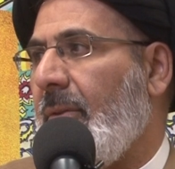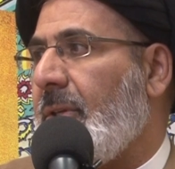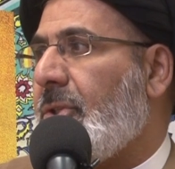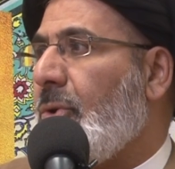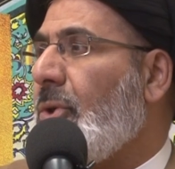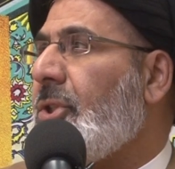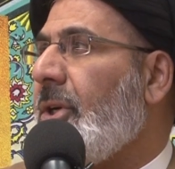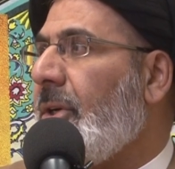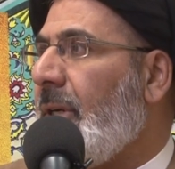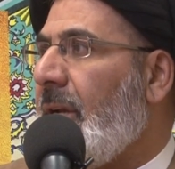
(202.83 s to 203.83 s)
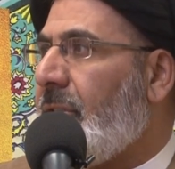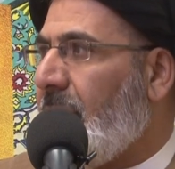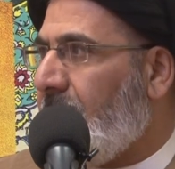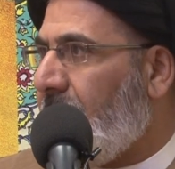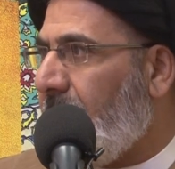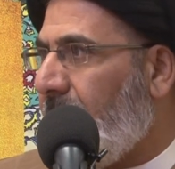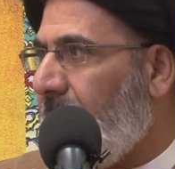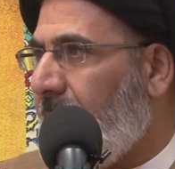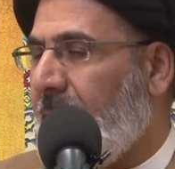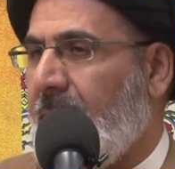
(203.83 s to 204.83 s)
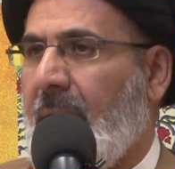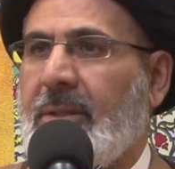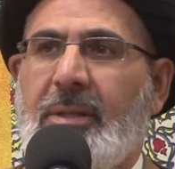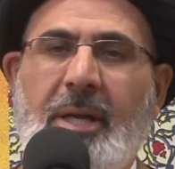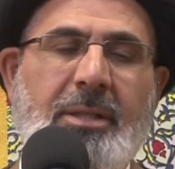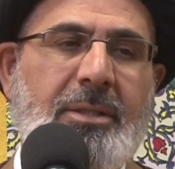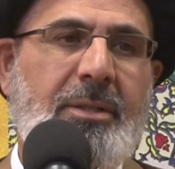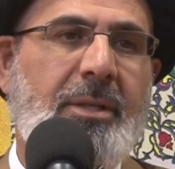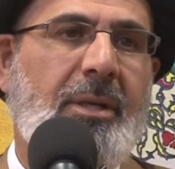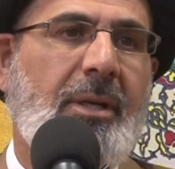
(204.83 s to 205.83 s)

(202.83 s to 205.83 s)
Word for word: the social relationship, maintains